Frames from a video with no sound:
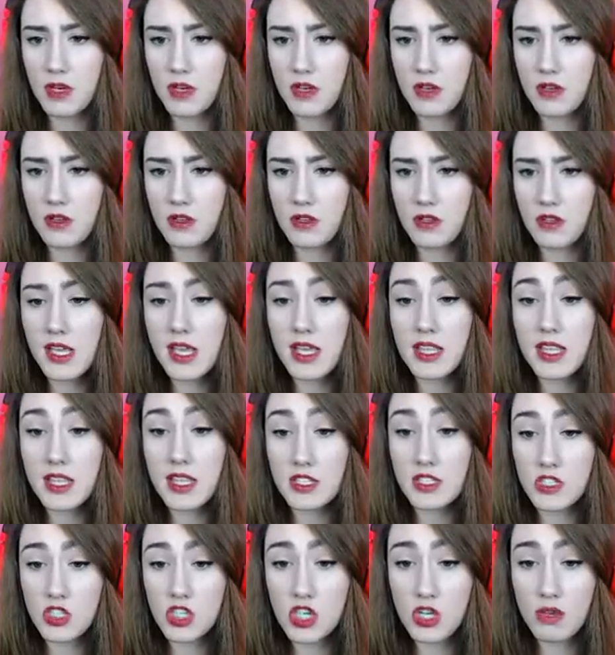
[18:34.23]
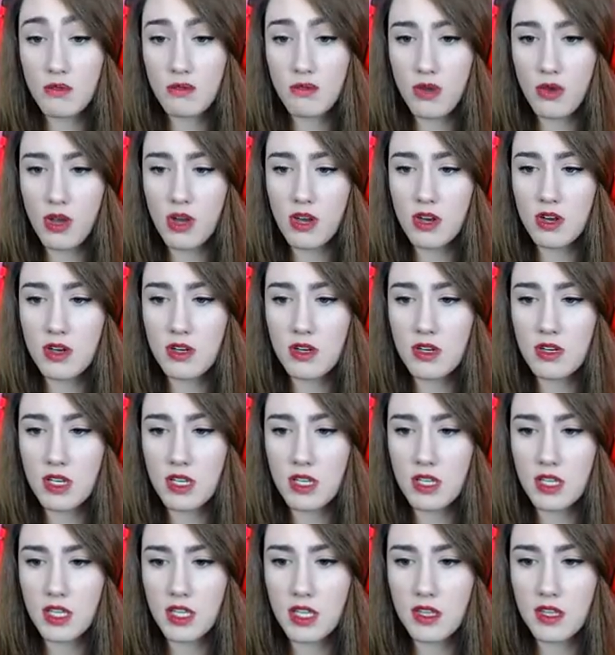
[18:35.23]
in here. Like a legit barb, not
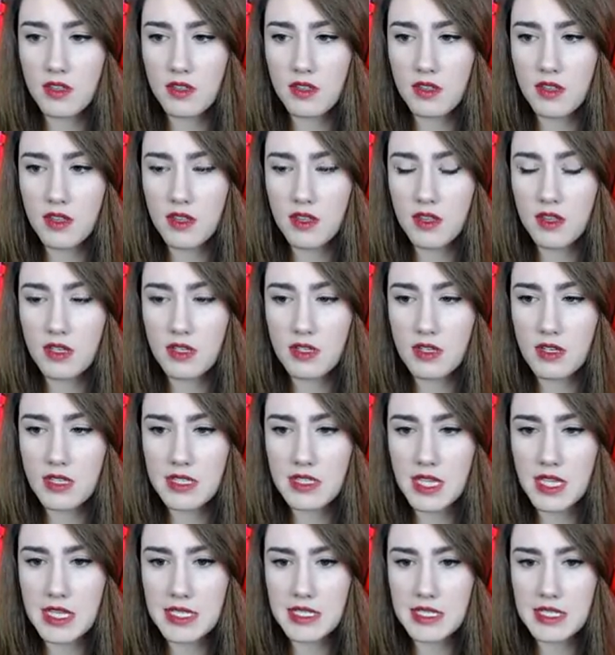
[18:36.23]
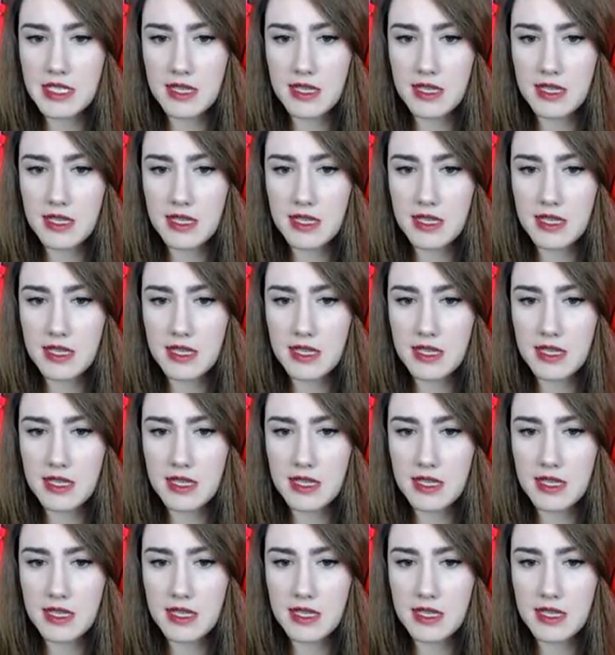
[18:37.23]
like the assassin.